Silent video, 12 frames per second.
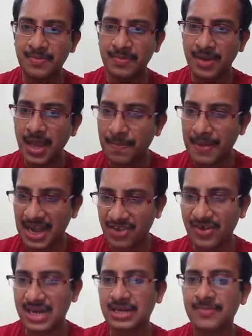deep
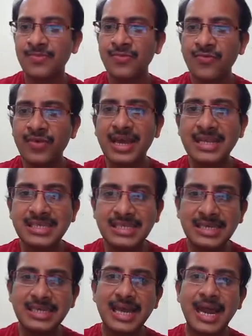network, we can
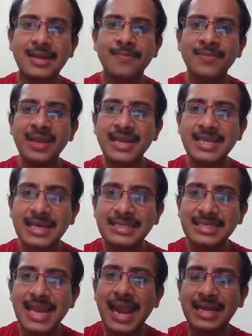see that it is
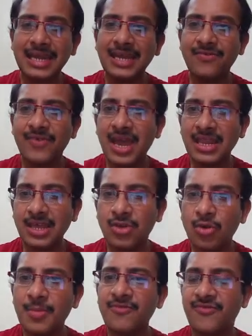extracting where the
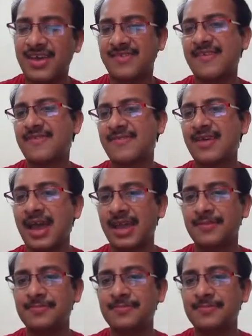human face is high,